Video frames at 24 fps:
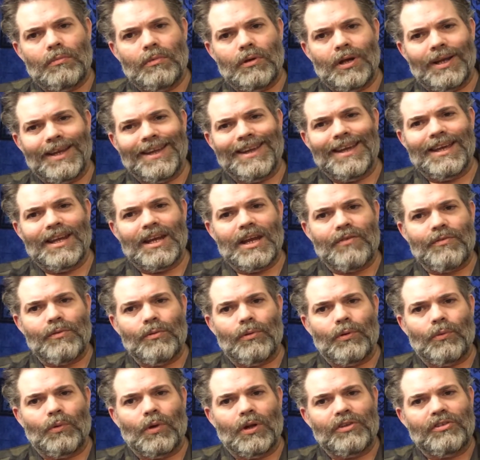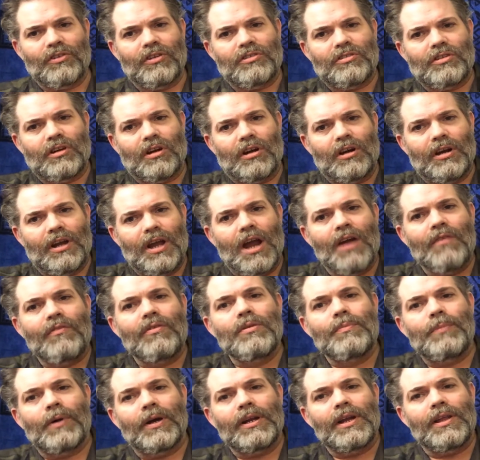Again, everyone wants to
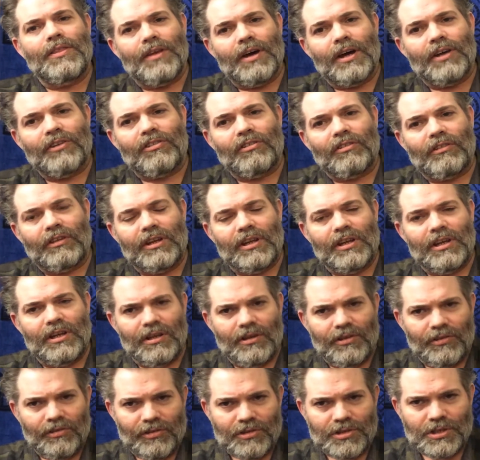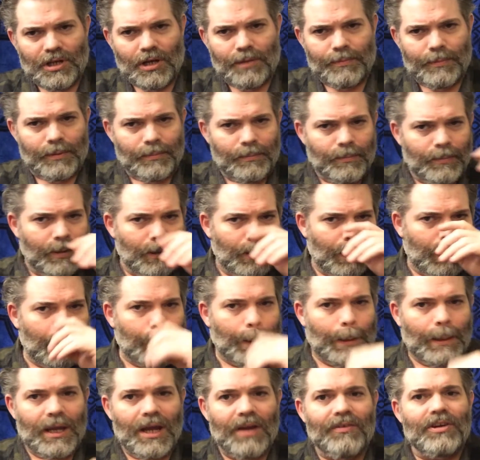everybody thusly is a shaman.
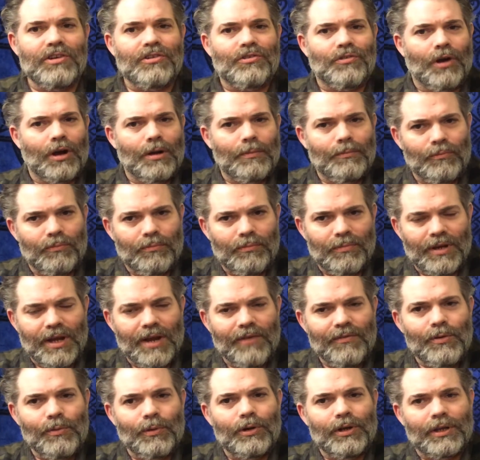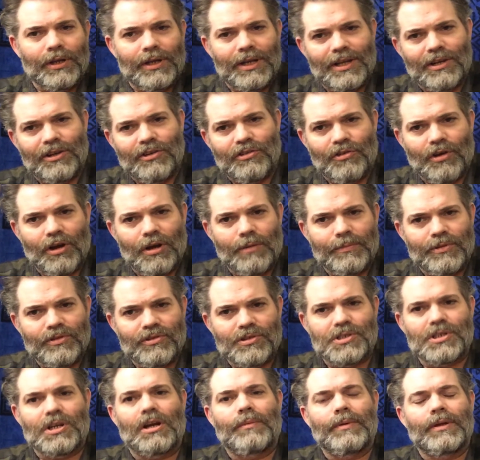Everyone who can hit a drum is a
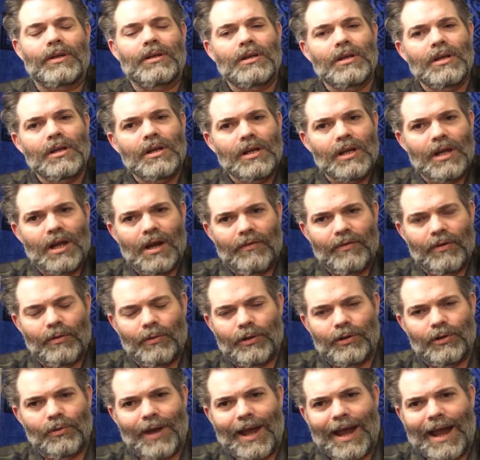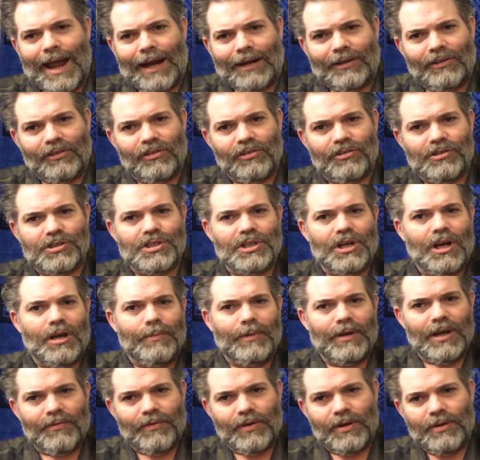shaman. Everyone who acts is a
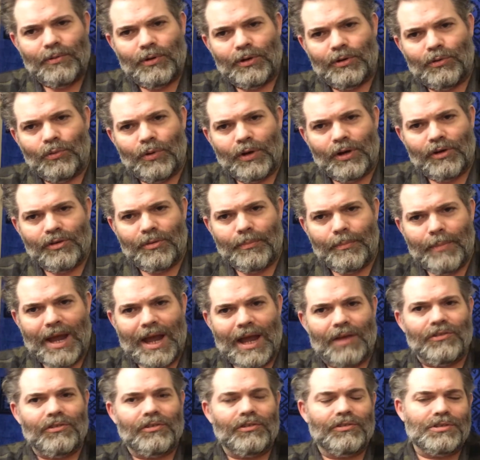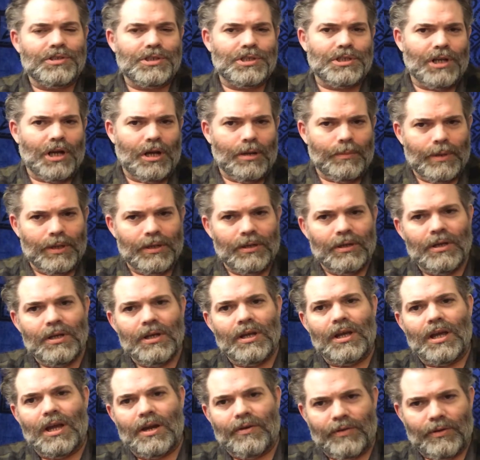shaman. Everyone who wears a mask is a shaman.
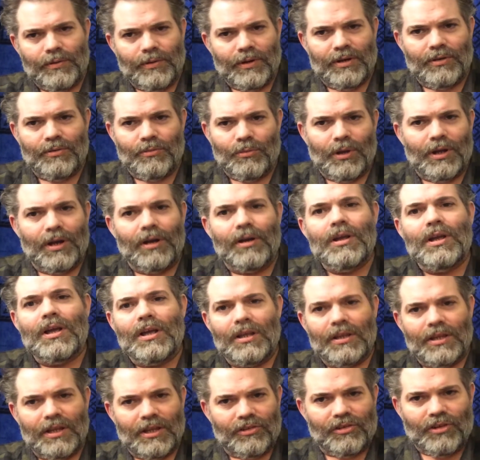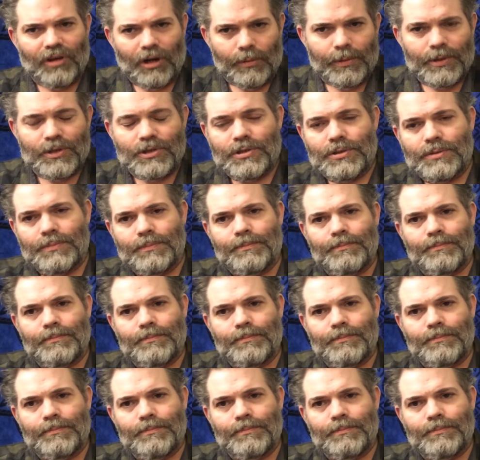Everyone is whatever. That's garbage.